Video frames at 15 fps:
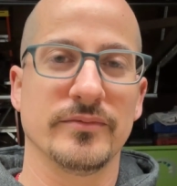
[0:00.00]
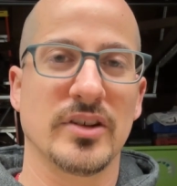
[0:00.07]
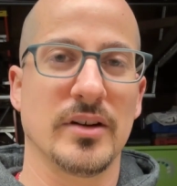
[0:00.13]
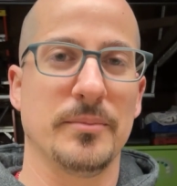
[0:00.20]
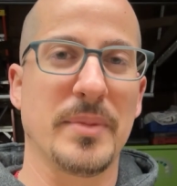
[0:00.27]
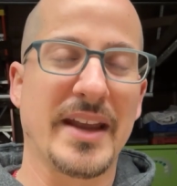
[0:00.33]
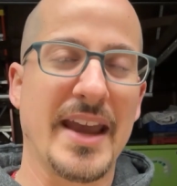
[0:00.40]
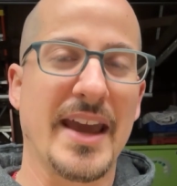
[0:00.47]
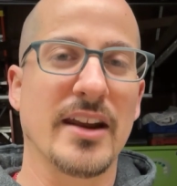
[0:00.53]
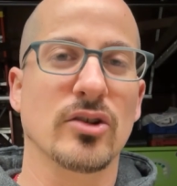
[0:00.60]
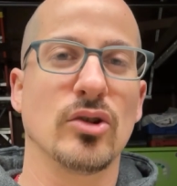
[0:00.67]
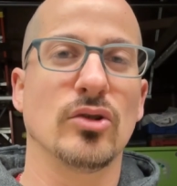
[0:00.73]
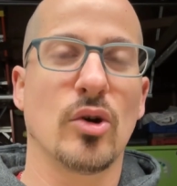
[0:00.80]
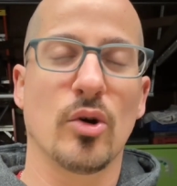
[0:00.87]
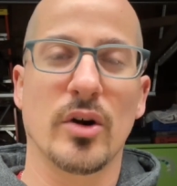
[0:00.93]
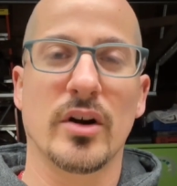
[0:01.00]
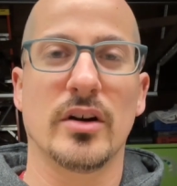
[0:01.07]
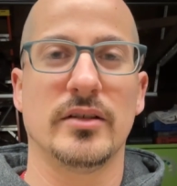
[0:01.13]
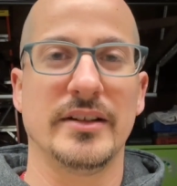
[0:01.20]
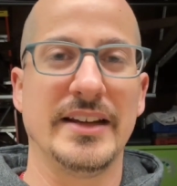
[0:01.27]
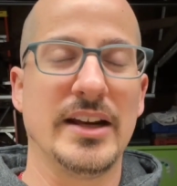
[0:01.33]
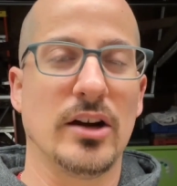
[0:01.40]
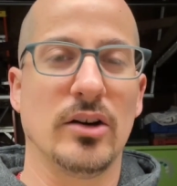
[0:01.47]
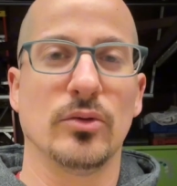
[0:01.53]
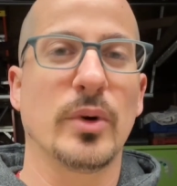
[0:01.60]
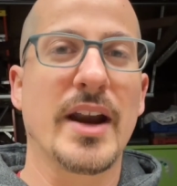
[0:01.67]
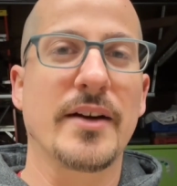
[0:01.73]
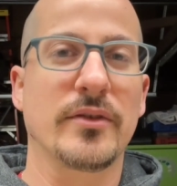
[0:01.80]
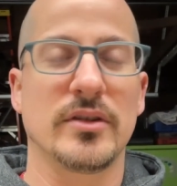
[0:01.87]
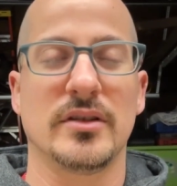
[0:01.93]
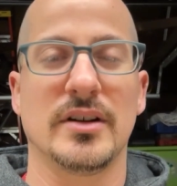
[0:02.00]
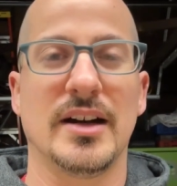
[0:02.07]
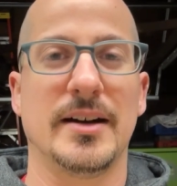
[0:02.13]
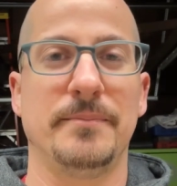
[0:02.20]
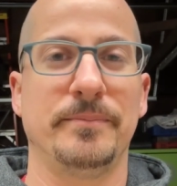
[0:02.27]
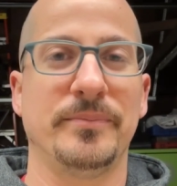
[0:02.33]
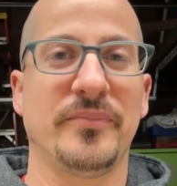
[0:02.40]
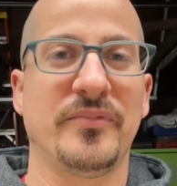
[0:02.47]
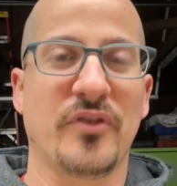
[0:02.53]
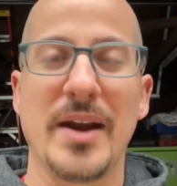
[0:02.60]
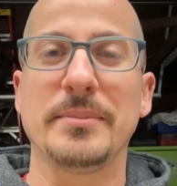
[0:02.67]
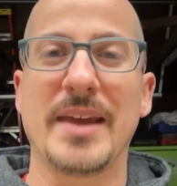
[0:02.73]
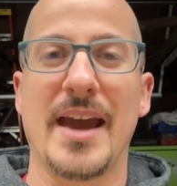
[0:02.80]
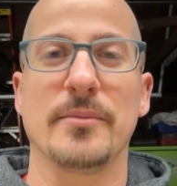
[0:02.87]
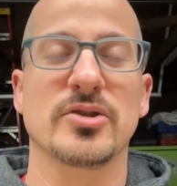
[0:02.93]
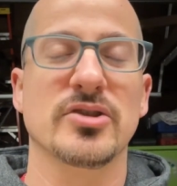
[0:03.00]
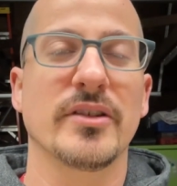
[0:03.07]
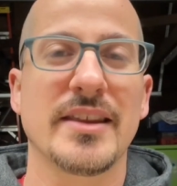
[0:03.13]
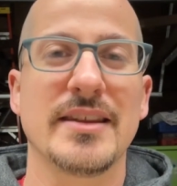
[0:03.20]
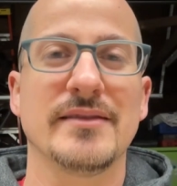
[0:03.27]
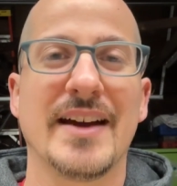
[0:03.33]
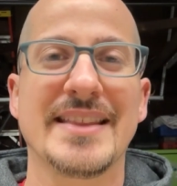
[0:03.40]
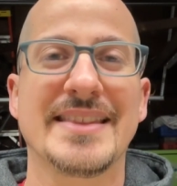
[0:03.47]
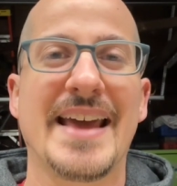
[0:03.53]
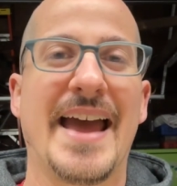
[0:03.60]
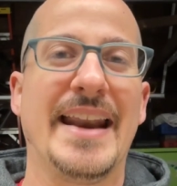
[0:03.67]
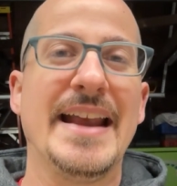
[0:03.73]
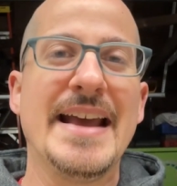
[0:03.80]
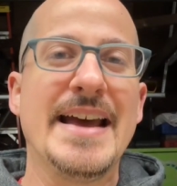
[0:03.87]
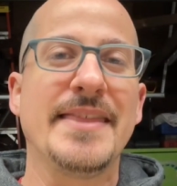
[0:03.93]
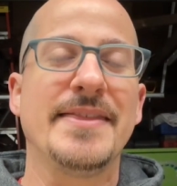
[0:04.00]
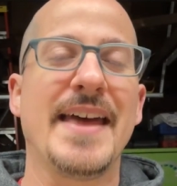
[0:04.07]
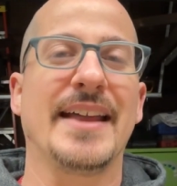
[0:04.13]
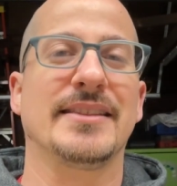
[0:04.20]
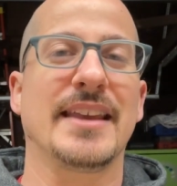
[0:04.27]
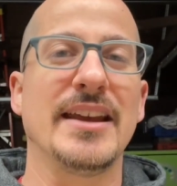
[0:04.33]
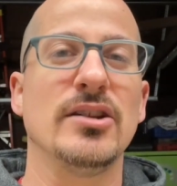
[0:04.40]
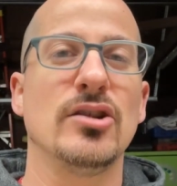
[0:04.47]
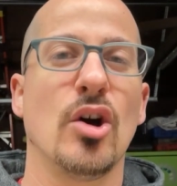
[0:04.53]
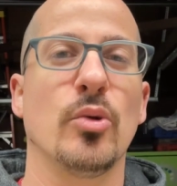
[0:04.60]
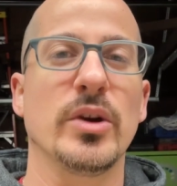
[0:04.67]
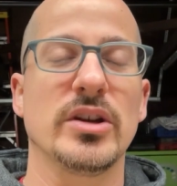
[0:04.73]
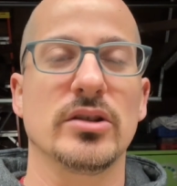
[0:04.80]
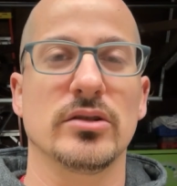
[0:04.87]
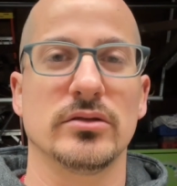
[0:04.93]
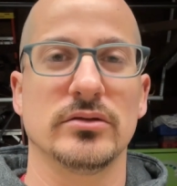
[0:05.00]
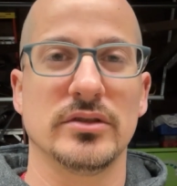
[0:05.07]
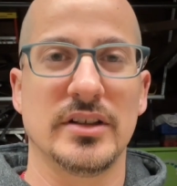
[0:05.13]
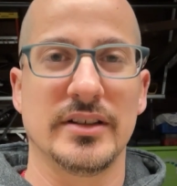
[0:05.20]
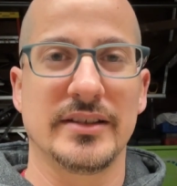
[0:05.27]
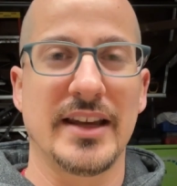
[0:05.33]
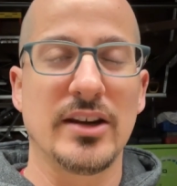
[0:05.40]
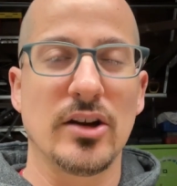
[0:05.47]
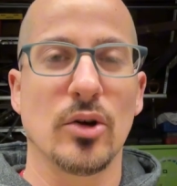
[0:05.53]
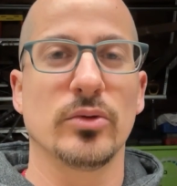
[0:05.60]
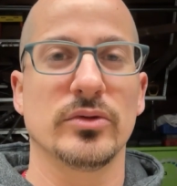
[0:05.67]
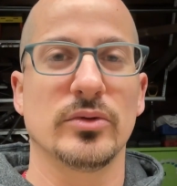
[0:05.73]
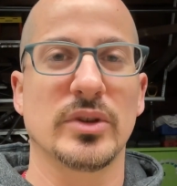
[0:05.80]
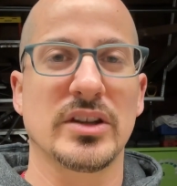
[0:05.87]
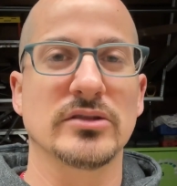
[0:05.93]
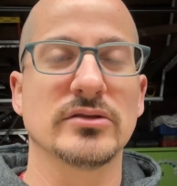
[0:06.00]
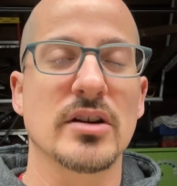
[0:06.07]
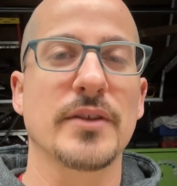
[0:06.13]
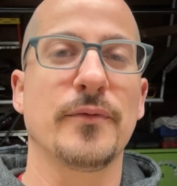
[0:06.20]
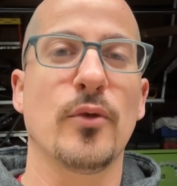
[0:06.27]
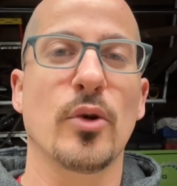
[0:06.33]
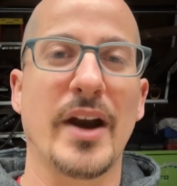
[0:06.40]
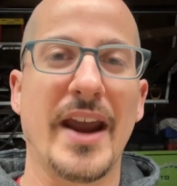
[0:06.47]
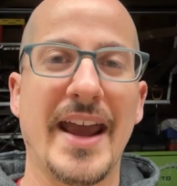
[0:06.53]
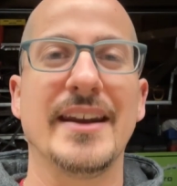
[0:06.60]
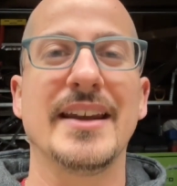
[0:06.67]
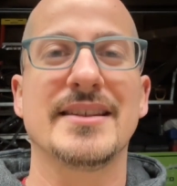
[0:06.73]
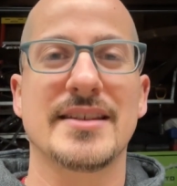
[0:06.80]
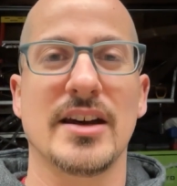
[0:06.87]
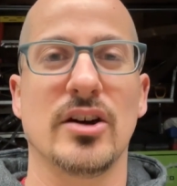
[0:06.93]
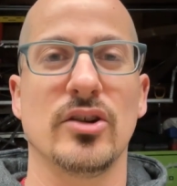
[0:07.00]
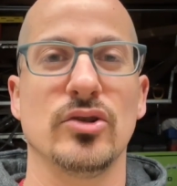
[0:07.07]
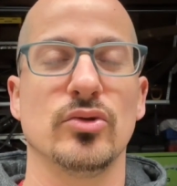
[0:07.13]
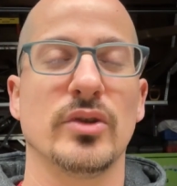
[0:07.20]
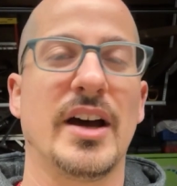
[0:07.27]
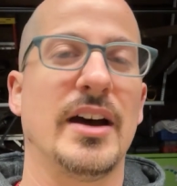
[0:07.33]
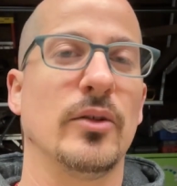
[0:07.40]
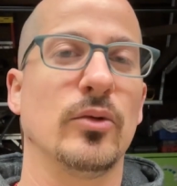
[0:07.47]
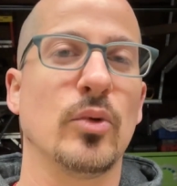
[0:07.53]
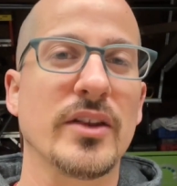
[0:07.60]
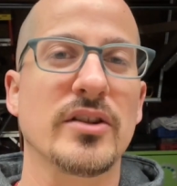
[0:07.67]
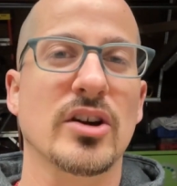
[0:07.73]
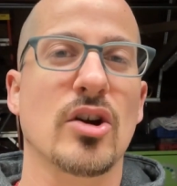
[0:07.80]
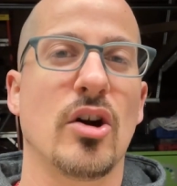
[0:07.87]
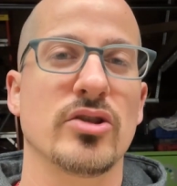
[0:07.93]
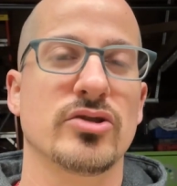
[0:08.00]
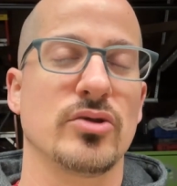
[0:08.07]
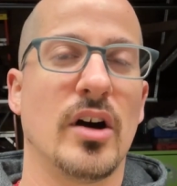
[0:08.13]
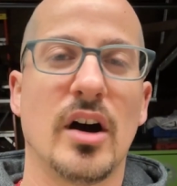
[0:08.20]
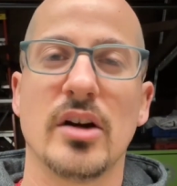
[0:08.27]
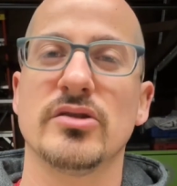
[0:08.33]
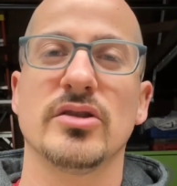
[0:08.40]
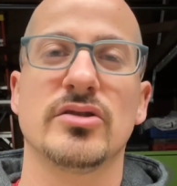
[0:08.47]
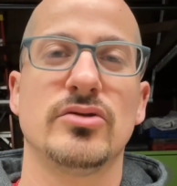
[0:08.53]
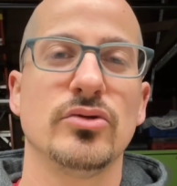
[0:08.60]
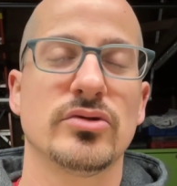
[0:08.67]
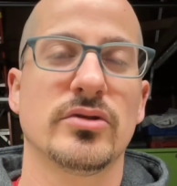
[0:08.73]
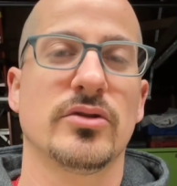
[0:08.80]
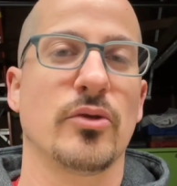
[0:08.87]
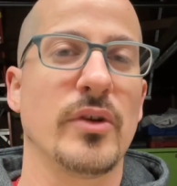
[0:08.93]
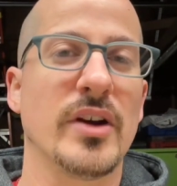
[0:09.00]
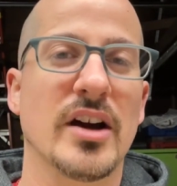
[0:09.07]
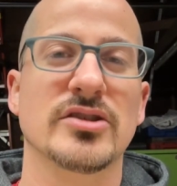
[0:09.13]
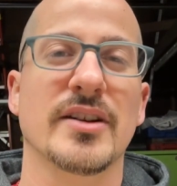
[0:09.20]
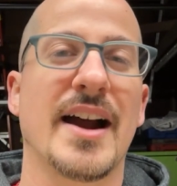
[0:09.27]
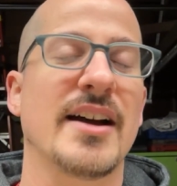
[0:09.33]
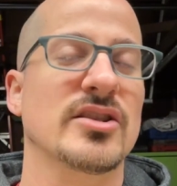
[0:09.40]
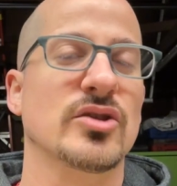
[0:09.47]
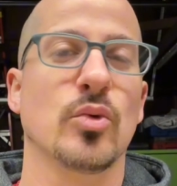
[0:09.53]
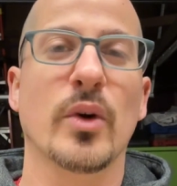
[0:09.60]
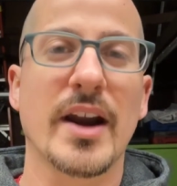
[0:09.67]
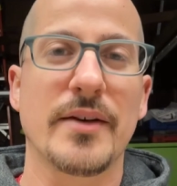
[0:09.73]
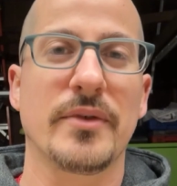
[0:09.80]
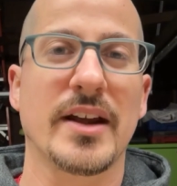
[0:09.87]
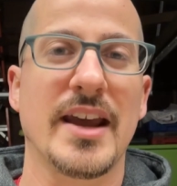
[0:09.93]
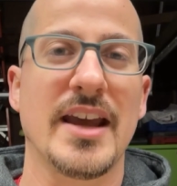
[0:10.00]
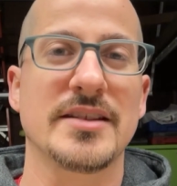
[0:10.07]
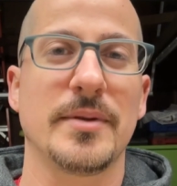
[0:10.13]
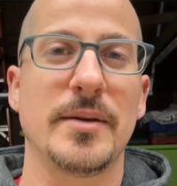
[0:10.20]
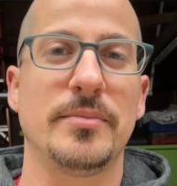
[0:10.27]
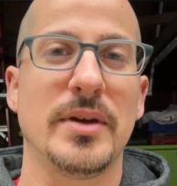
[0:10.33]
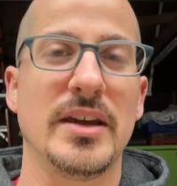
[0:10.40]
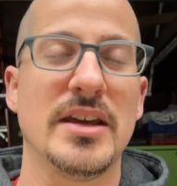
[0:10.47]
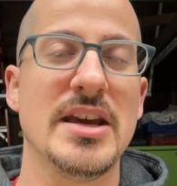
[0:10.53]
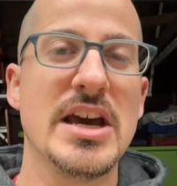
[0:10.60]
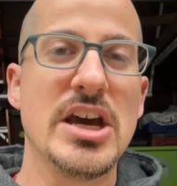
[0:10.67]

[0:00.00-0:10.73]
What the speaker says: mechanical or, whatever, frame damage or anything like that, that they know where they know what they're looking for, and they tell you whether it costs you $100, $200, $300, whatever the case may be.